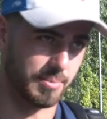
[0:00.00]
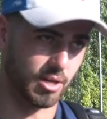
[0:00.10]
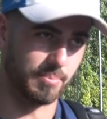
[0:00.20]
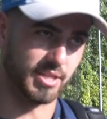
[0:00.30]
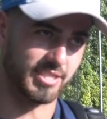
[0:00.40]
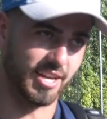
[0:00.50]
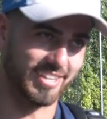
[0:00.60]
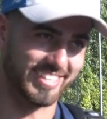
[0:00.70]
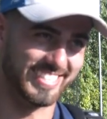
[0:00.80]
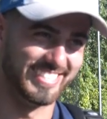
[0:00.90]
I mean, our
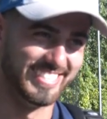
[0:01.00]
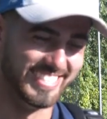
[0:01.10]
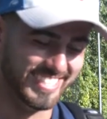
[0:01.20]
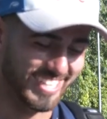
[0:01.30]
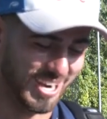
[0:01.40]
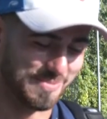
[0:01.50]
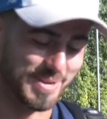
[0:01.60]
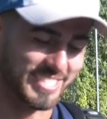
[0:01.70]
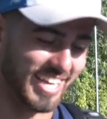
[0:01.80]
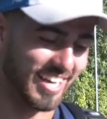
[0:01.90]
mentality, our
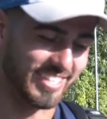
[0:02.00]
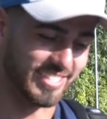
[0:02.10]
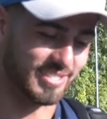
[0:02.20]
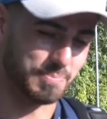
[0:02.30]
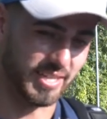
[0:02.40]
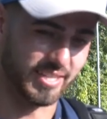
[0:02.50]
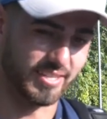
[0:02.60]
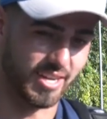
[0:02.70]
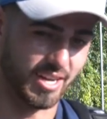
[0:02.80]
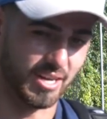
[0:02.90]
mentality has been
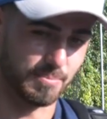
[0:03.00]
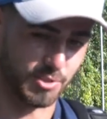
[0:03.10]
um,